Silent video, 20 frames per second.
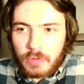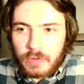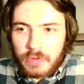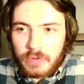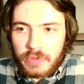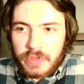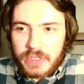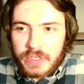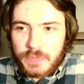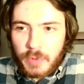
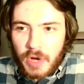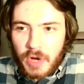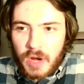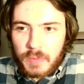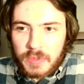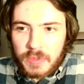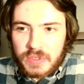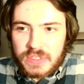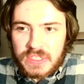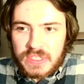this
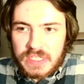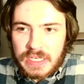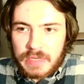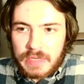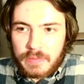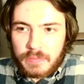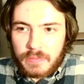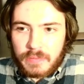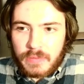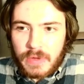Bombers
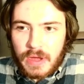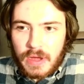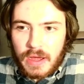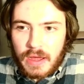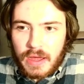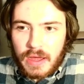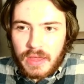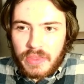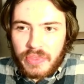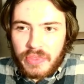team,
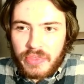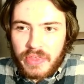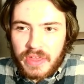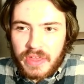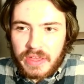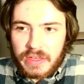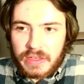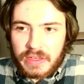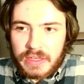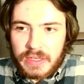I
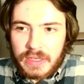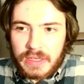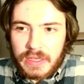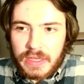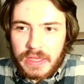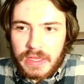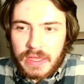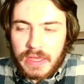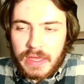think